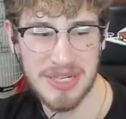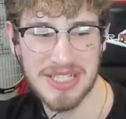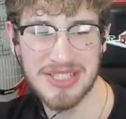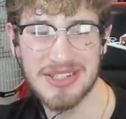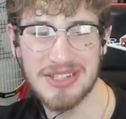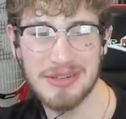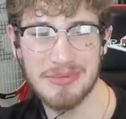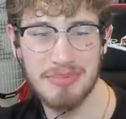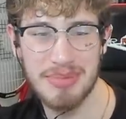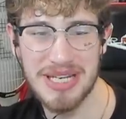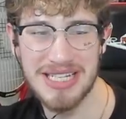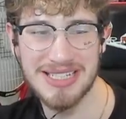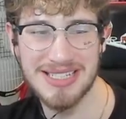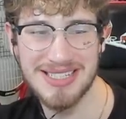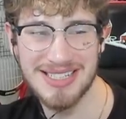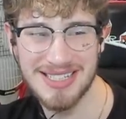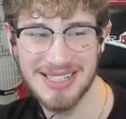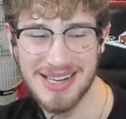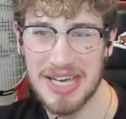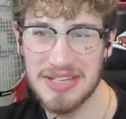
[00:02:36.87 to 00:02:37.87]
Mr.
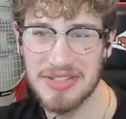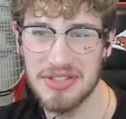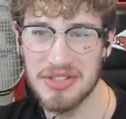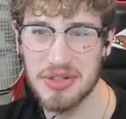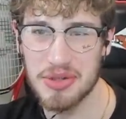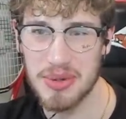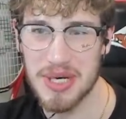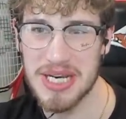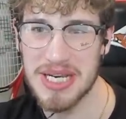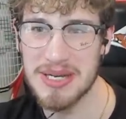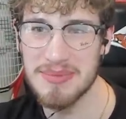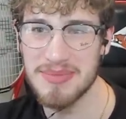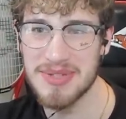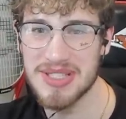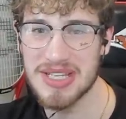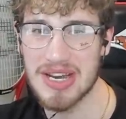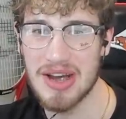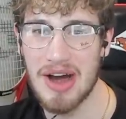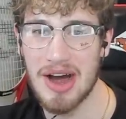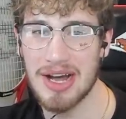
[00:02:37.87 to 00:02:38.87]
Beast has
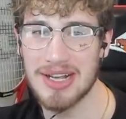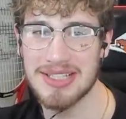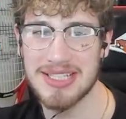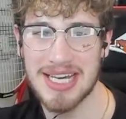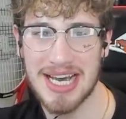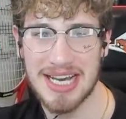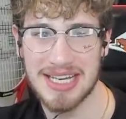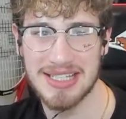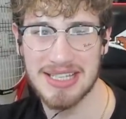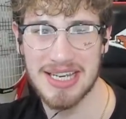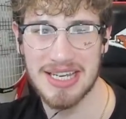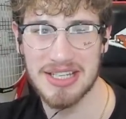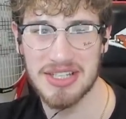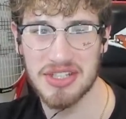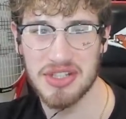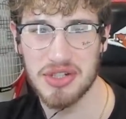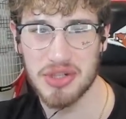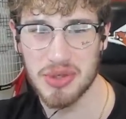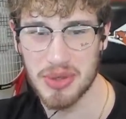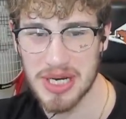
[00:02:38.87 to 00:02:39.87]
dream's contact
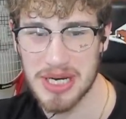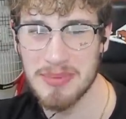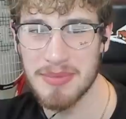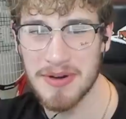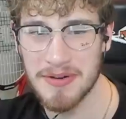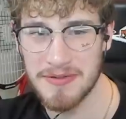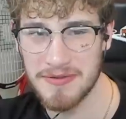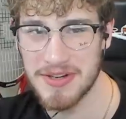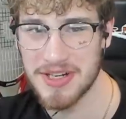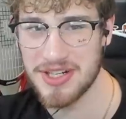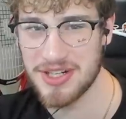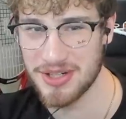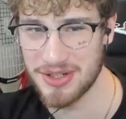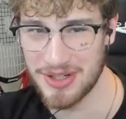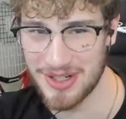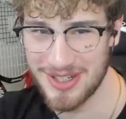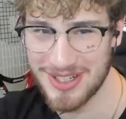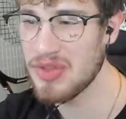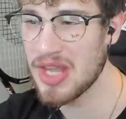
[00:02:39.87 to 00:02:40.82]
as dream official.